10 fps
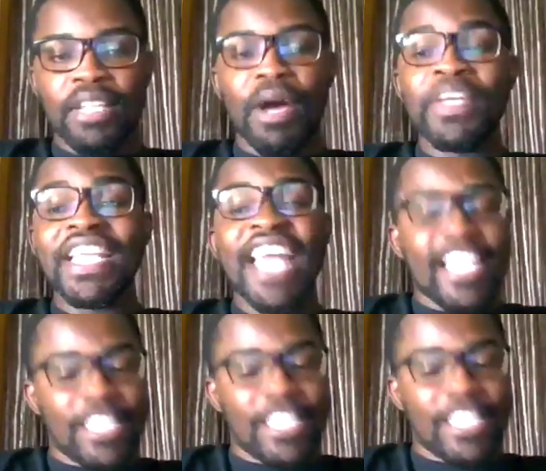but we didn't
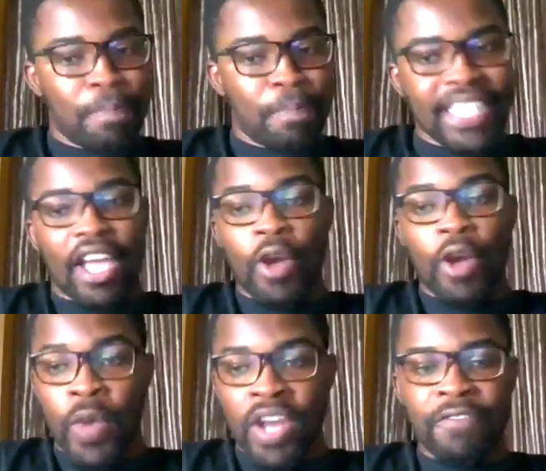expect a win
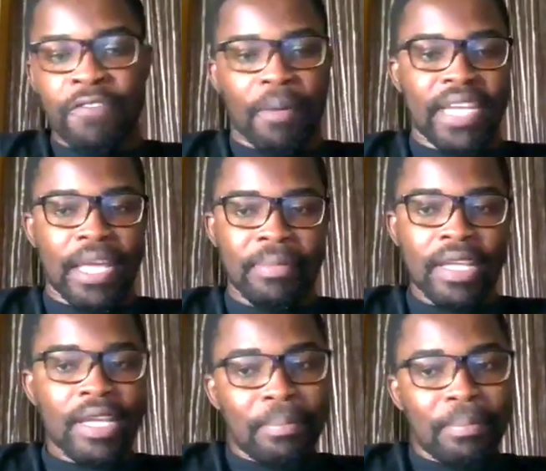from them.
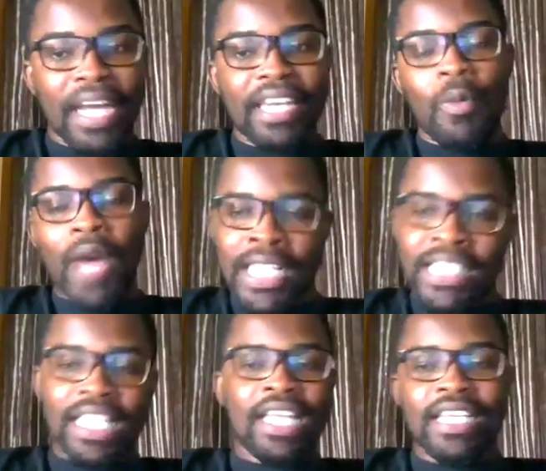But they went,
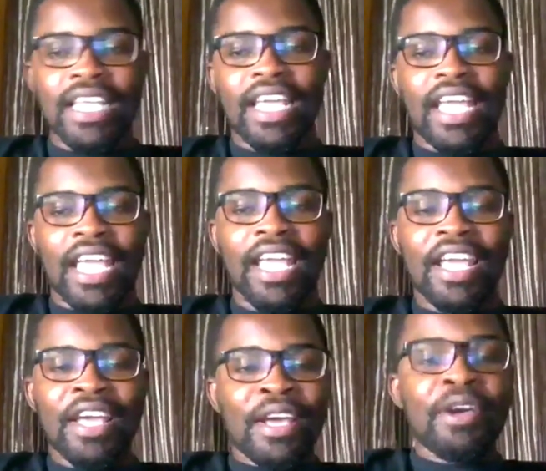and they
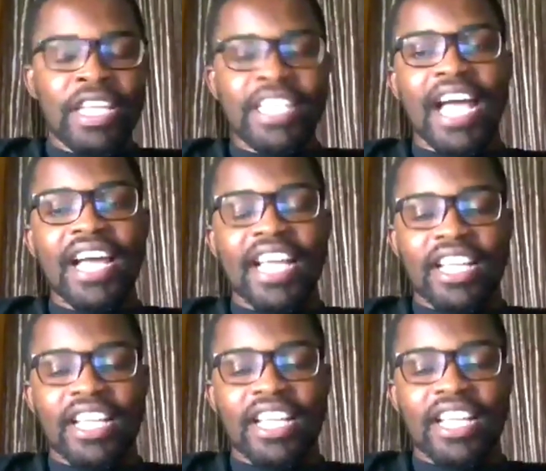in their
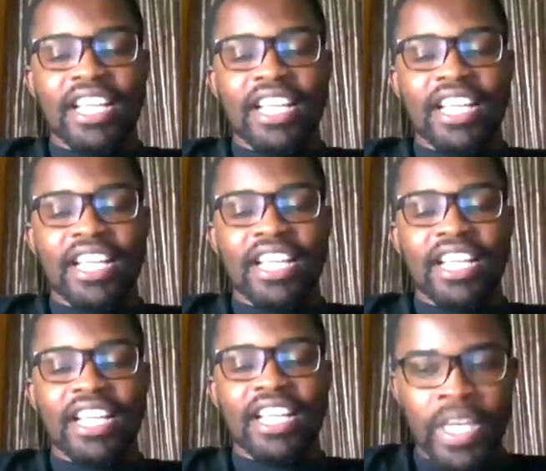category they were the
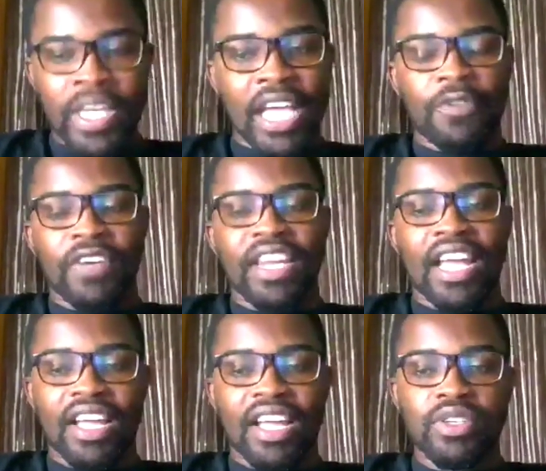winners for that
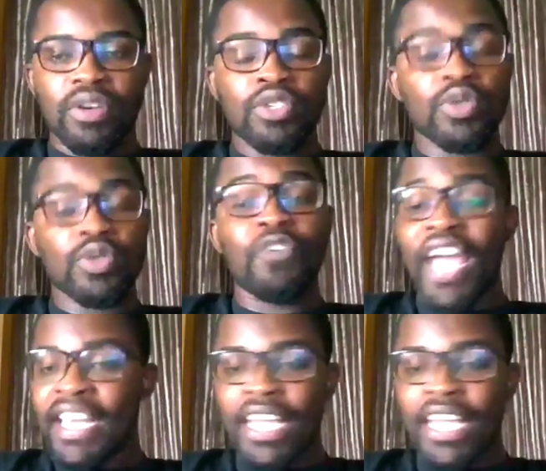category. So for
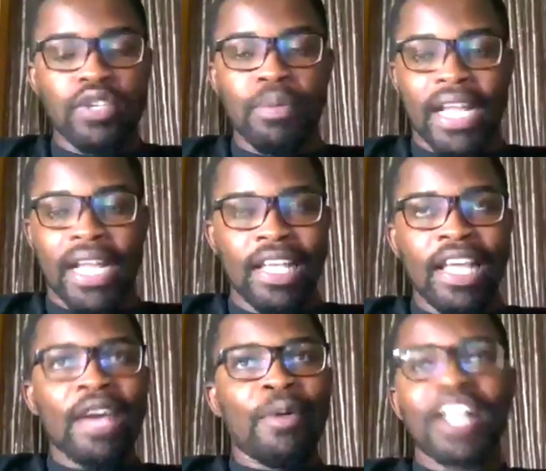Aaenics UMaT,
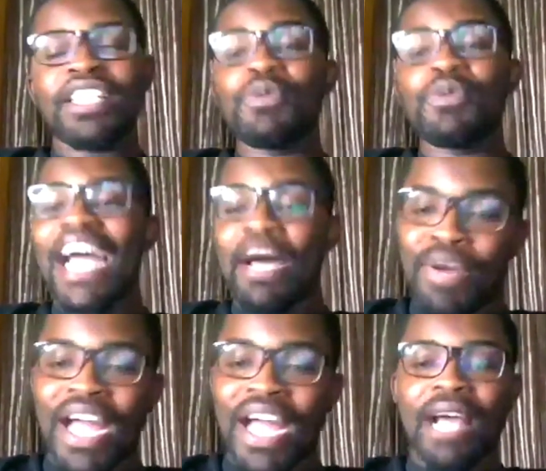one thing we can
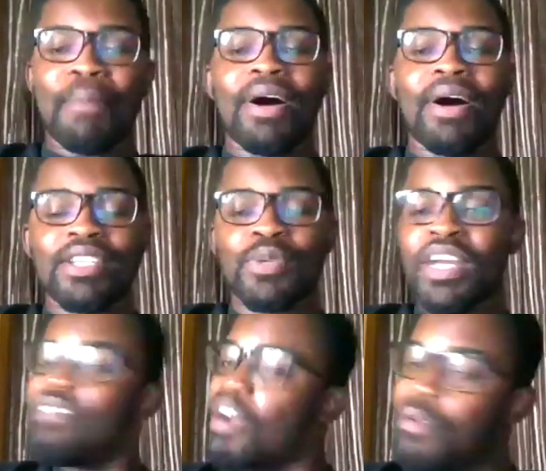brag about is
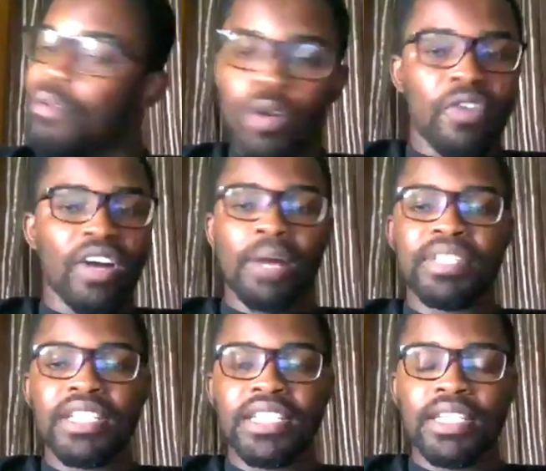whenever we go for
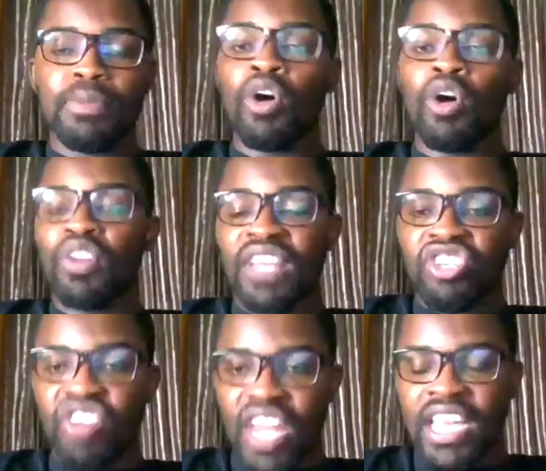competition, because of the
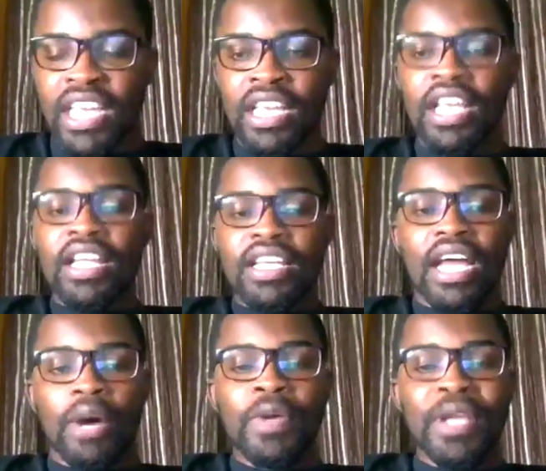training that
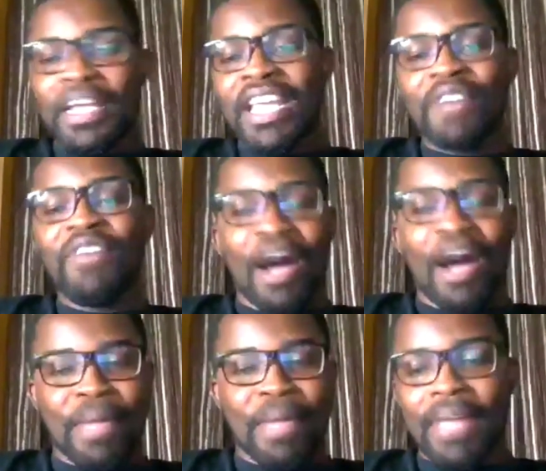we give our
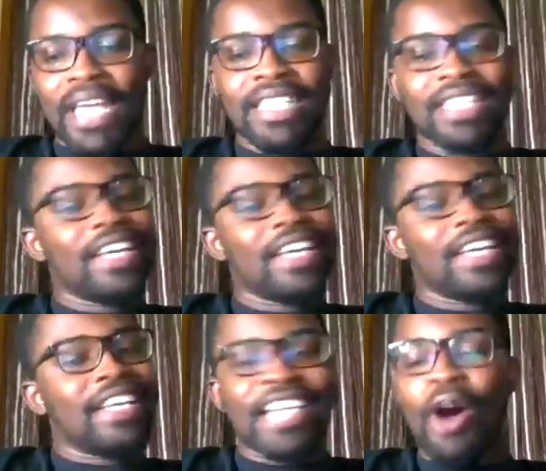members, they are
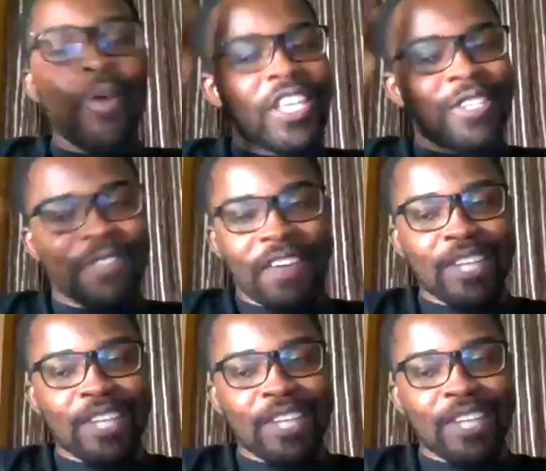always first or